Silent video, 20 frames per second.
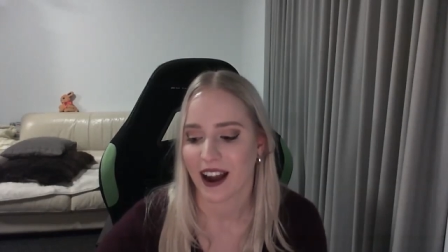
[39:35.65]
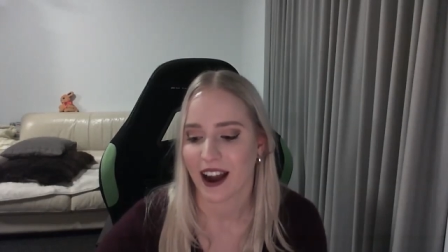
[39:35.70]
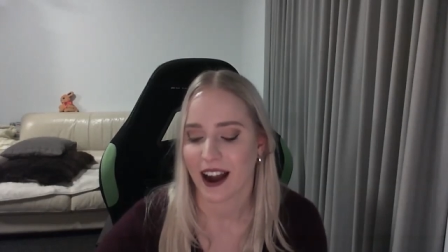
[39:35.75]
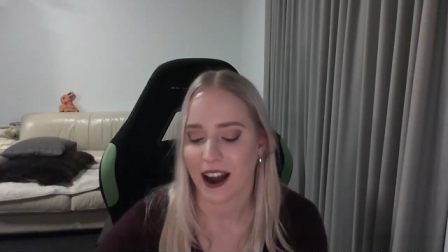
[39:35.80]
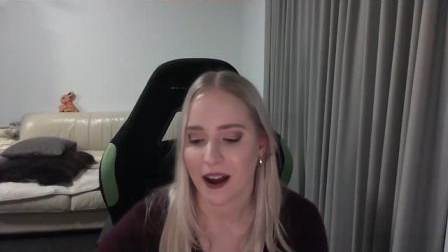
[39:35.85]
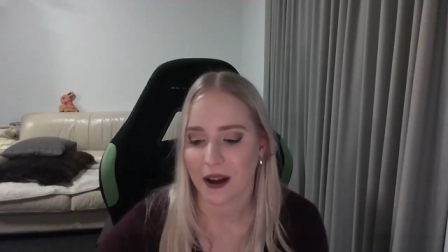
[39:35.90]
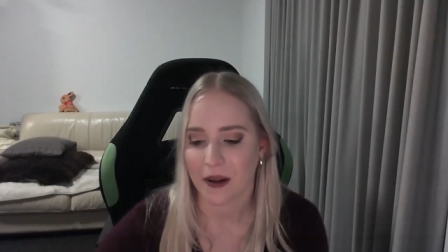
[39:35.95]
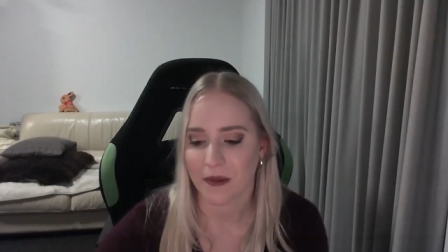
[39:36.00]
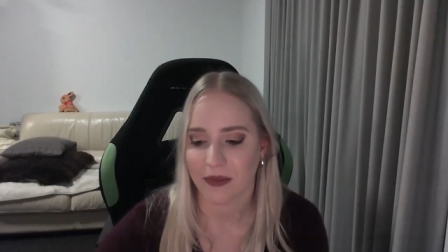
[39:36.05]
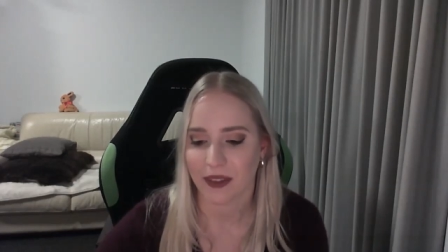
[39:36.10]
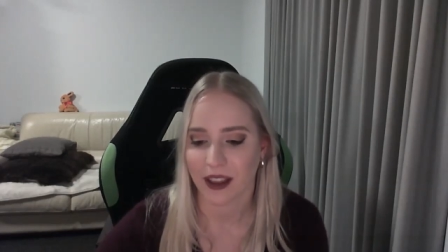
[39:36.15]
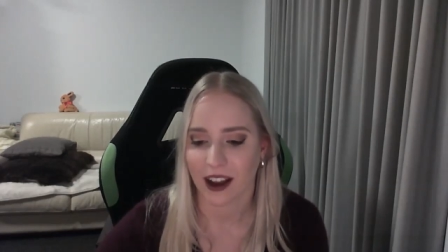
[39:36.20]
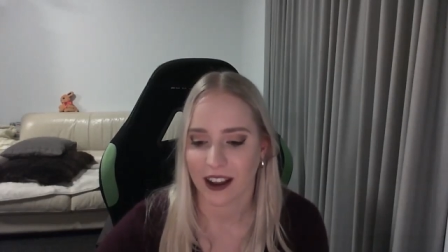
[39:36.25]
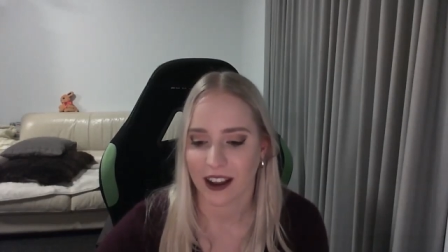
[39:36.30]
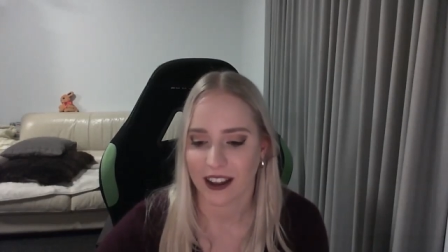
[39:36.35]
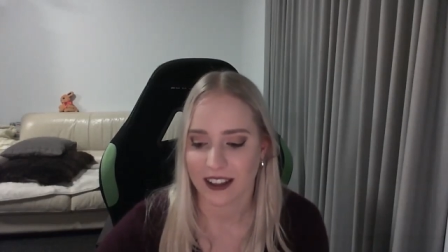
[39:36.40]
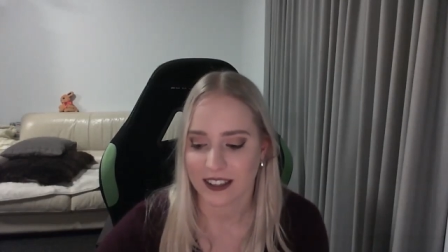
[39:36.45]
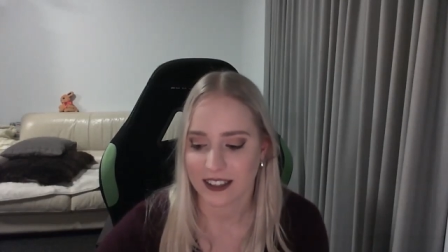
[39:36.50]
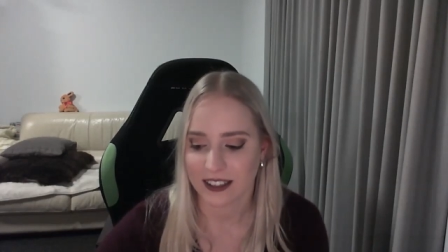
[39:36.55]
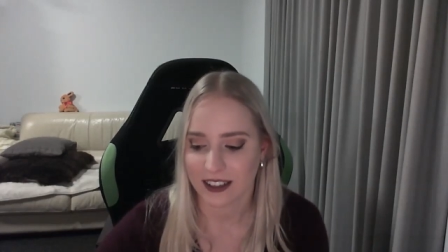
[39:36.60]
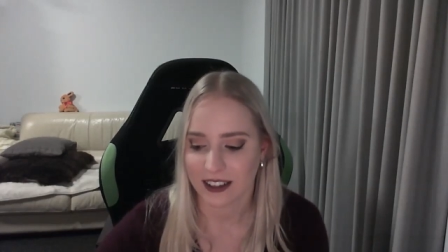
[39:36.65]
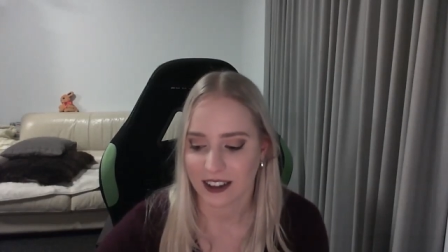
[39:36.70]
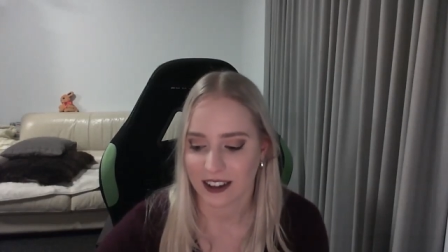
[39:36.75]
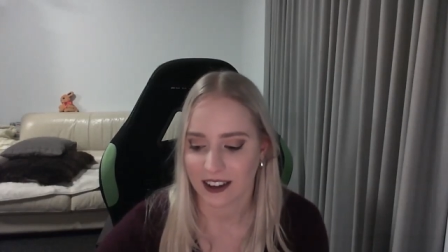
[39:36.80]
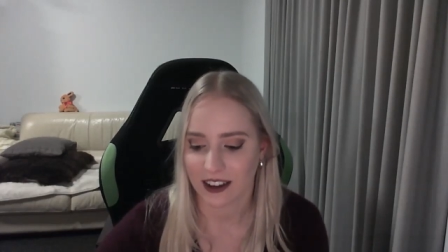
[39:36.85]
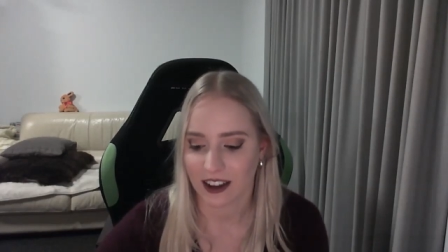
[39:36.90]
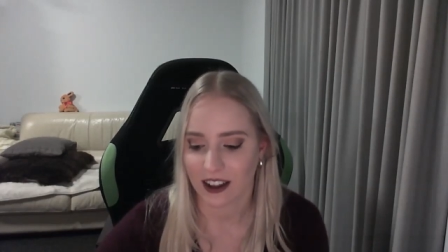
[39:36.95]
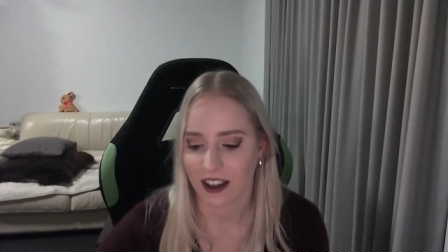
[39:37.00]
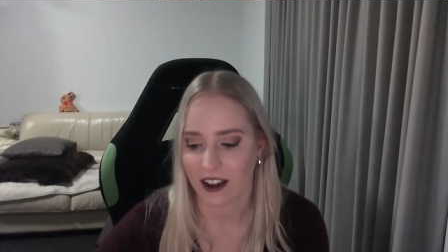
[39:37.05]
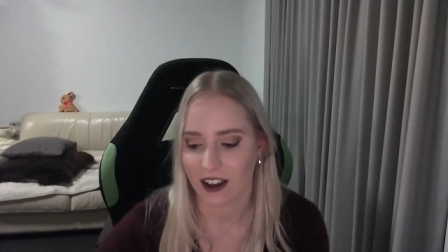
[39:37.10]
Um, I guess
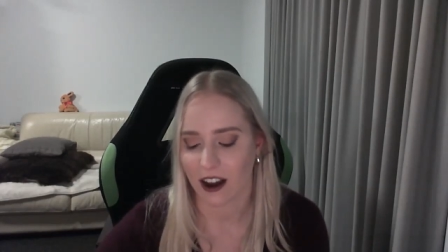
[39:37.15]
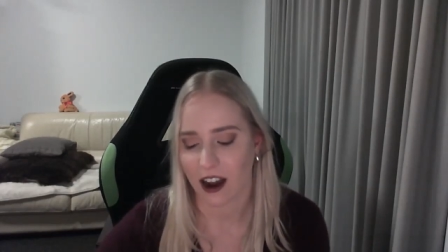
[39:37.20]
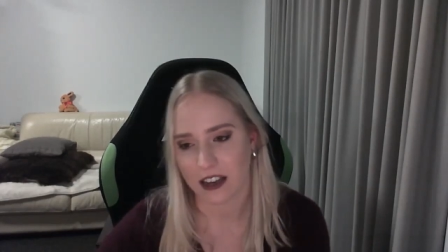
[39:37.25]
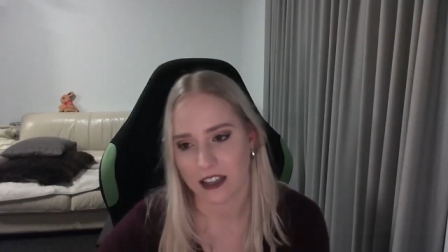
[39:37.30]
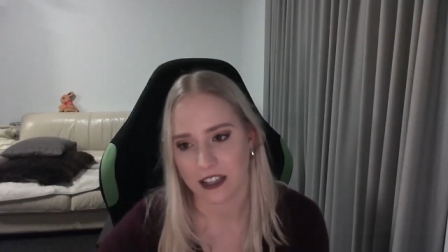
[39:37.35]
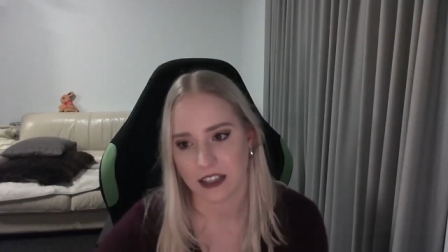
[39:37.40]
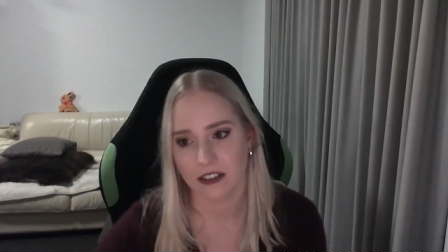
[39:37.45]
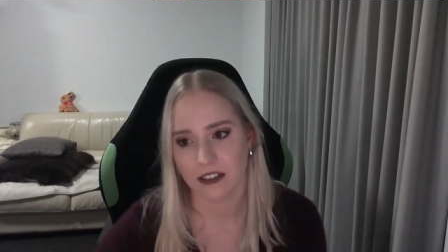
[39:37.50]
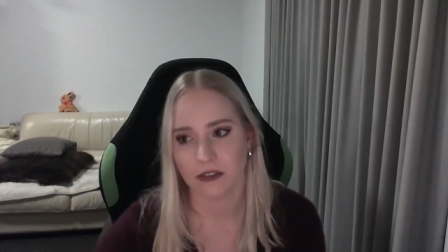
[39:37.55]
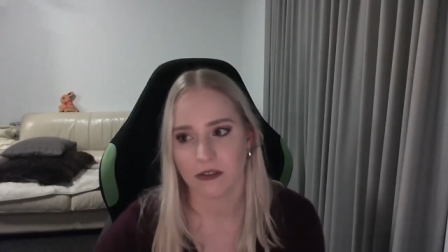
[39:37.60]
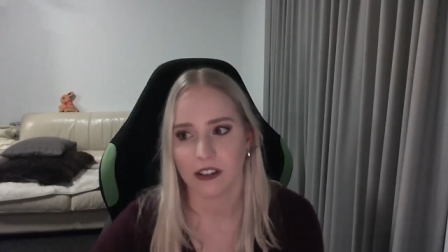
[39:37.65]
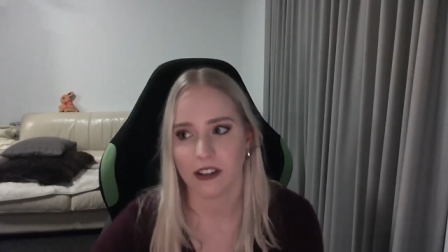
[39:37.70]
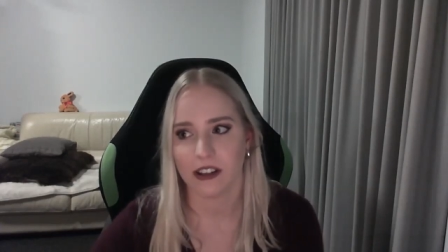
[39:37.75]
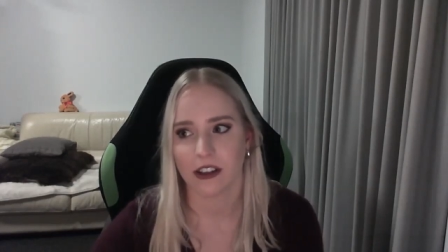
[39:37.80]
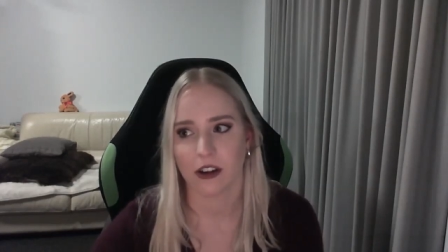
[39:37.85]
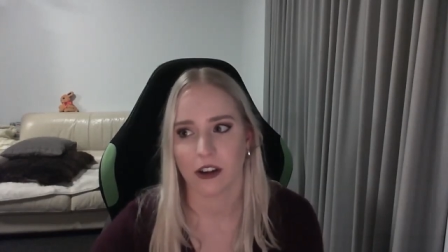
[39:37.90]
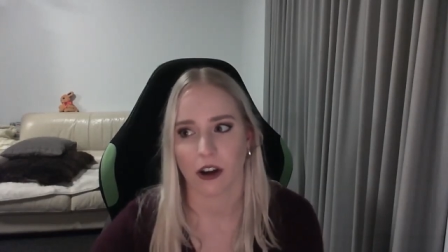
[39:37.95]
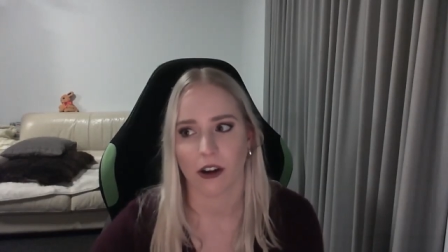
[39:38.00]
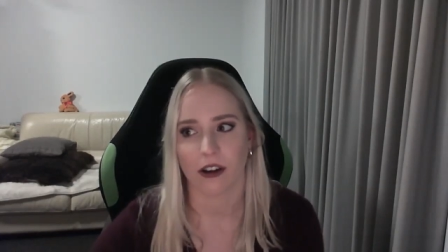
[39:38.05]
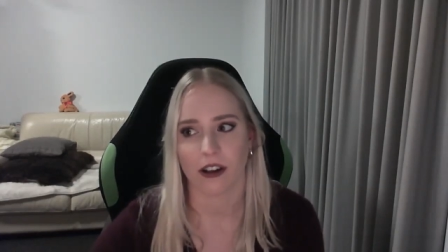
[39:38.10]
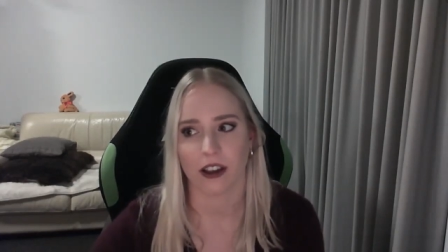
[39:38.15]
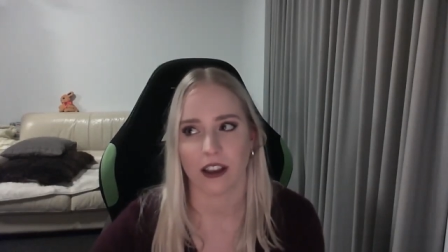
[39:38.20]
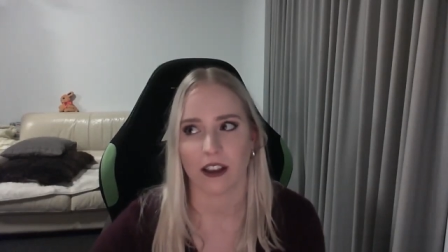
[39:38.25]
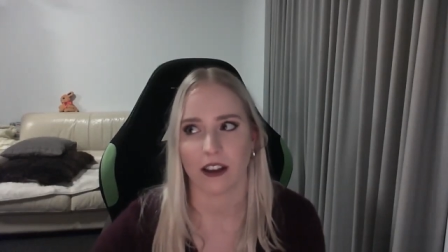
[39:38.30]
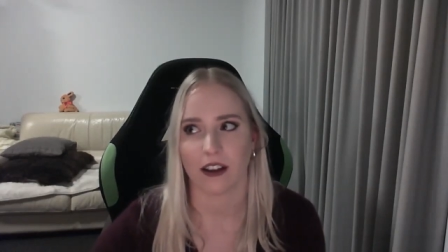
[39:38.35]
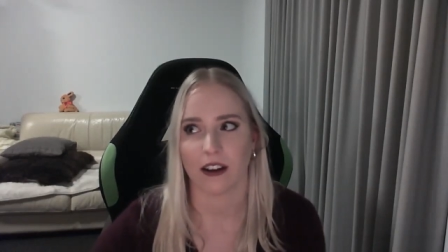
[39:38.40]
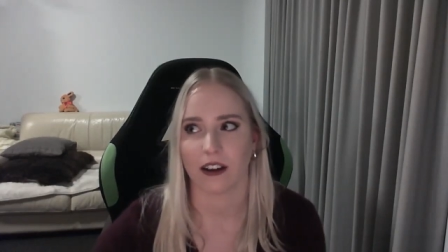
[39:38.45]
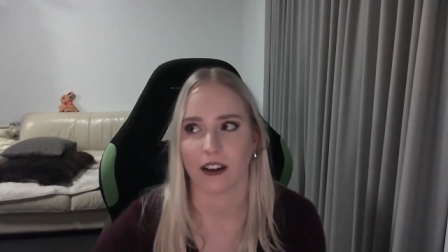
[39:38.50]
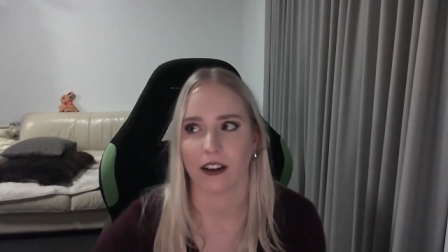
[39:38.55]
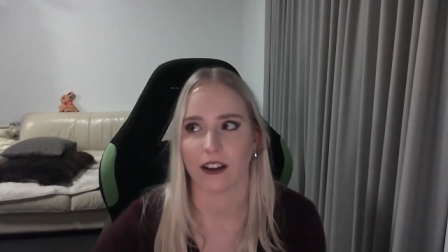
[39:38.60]
I didn't really go
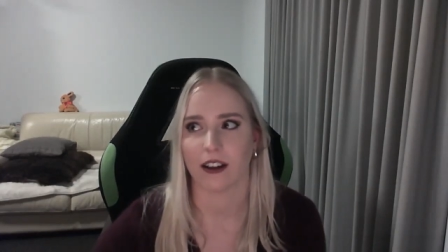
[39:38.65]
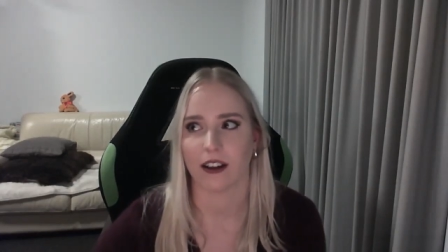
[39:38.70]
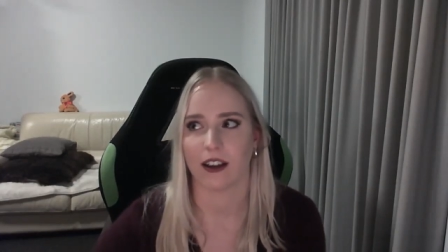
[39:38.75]
in